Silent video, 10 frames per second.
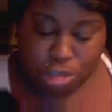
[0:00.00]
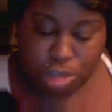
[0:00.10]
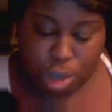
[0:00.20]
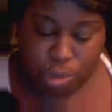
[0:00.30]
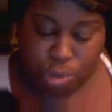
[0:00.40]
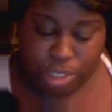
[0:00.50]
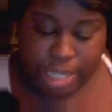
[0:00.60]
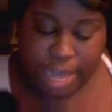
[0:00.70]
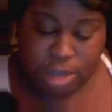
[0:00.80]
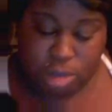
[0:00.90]
So on
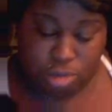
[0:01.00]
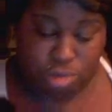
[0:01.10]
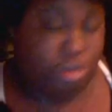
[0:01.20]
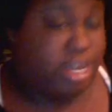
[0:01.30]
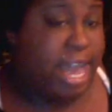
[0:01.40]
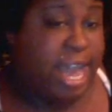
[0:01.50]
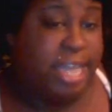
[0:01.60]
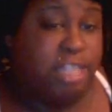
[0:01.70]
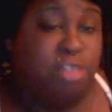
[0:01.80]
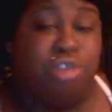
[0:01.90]
that note, you
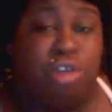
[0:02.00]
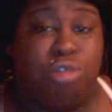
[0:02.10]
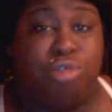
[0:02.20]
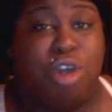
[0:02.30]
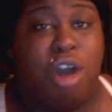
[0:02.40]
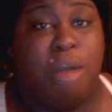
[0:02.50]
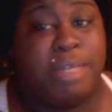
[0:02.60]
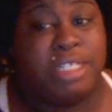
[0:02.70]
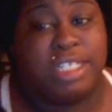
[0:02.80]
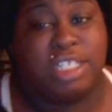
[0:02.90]
guys, you
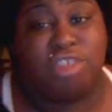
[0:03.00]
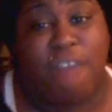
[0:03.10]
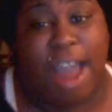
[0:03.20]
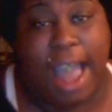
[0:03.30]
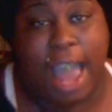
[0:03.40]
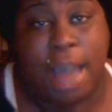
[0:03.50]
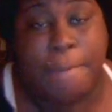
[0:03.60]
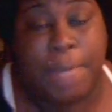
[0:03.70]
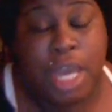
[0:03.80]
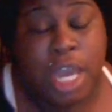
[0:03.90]
comment, subscribe,
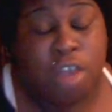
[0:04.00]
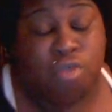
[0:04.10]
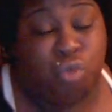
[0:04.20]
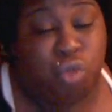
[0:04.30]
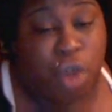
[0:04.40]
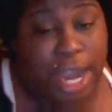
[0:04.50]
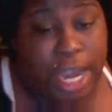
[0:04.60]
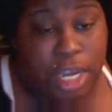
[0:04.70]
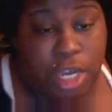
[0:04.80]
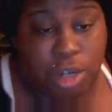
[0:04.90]
rate.